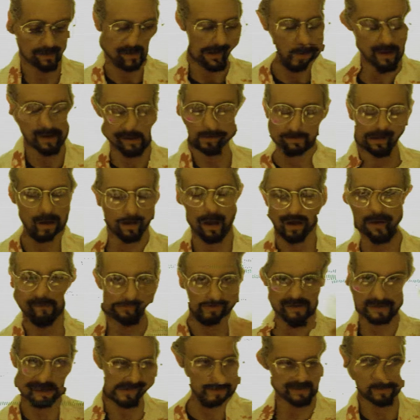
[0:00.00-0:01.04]
I
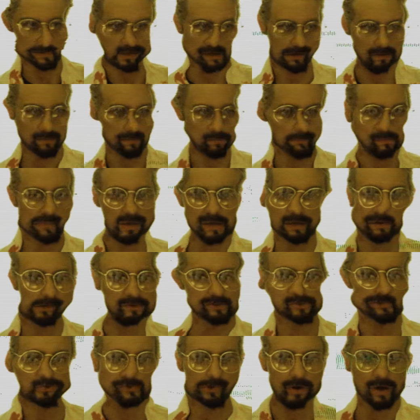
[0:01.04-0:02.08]
obviously didn't mean
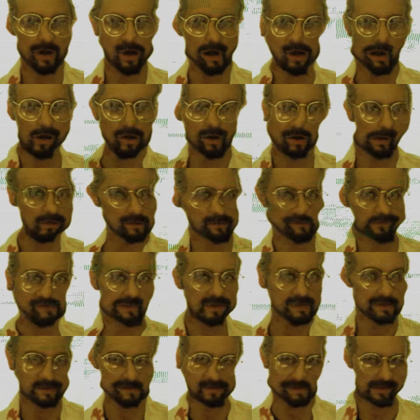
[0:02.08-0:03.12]
to draw all of
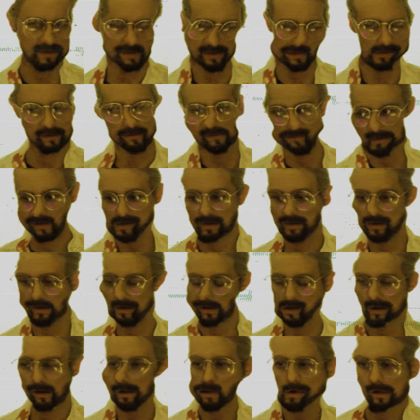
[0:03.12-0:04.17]
these things
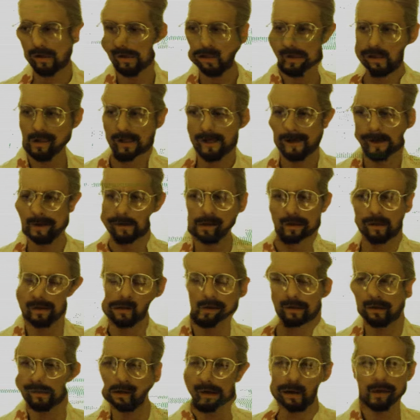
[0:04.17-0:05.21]
here.
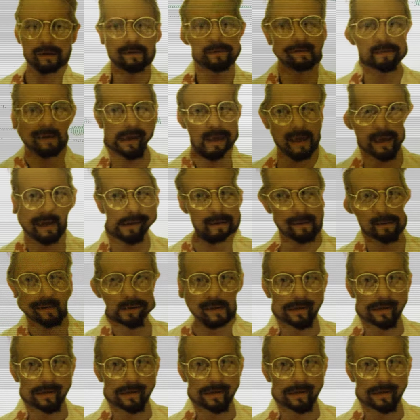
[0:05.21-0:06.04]
Undead.